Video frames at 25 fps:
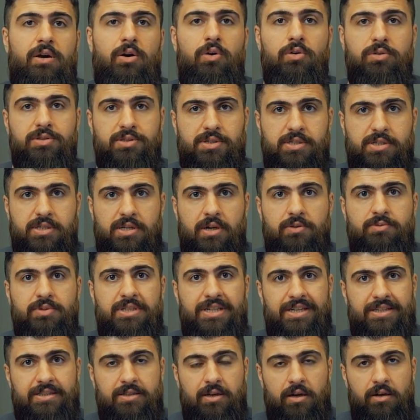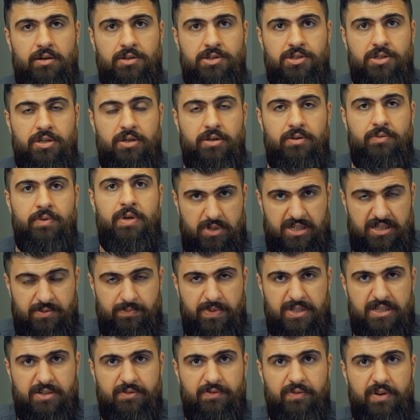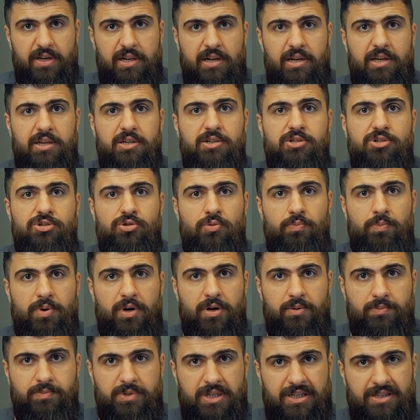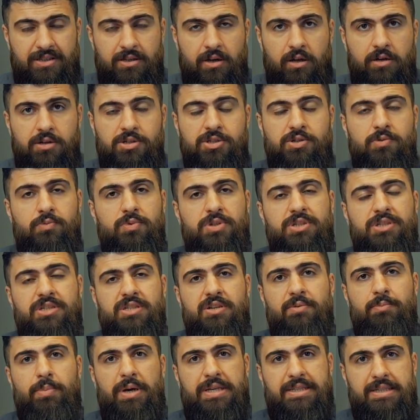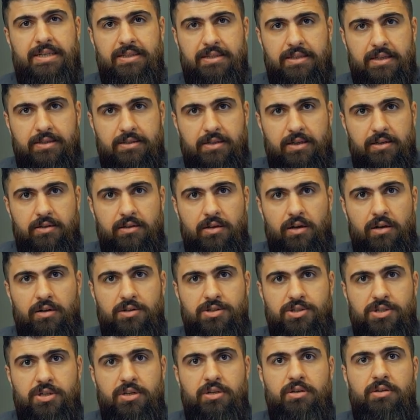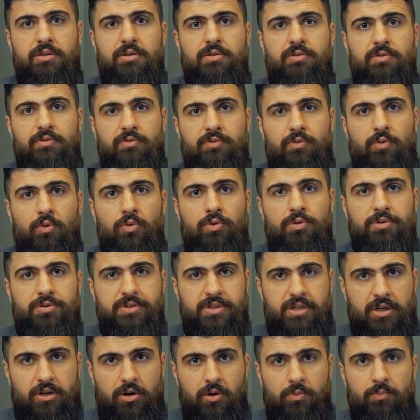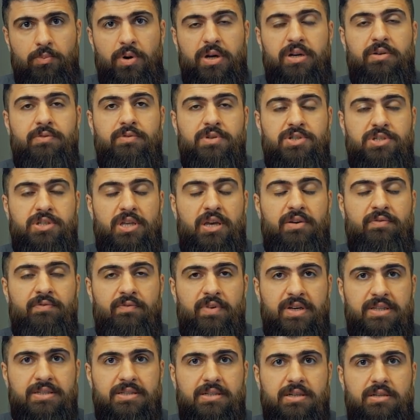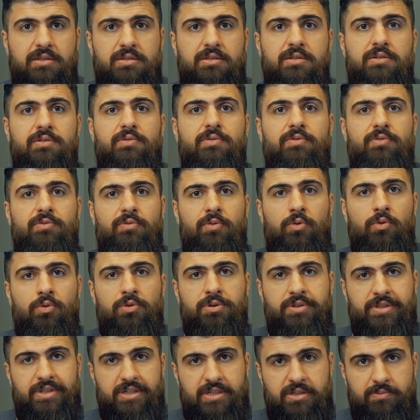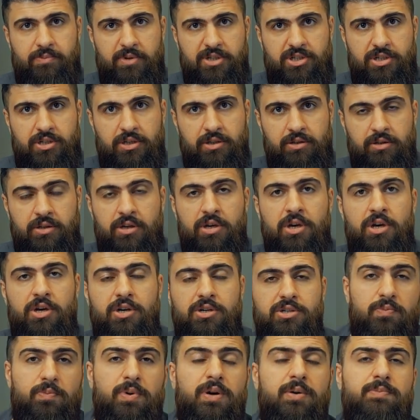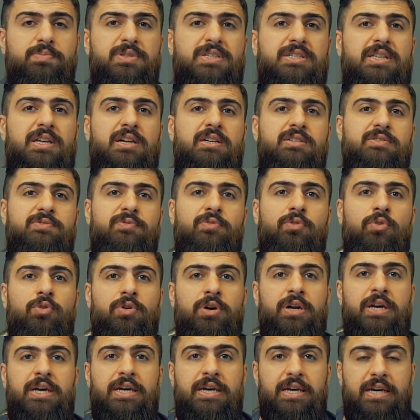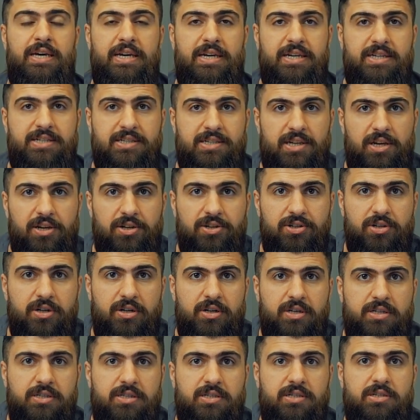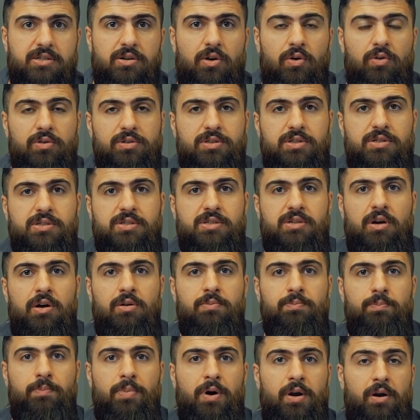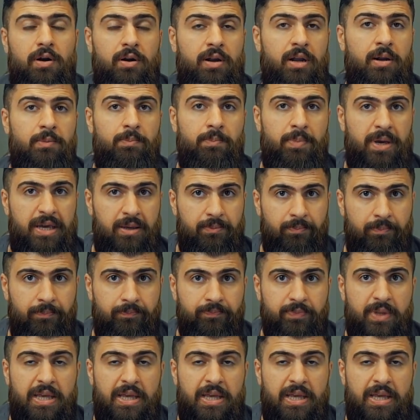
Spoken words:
ultrasound technology, specifically Superb technology, which is a patented technology for the company which they invented for this machine. Superb stands for Synchronous Ultrasound Parallel Beam.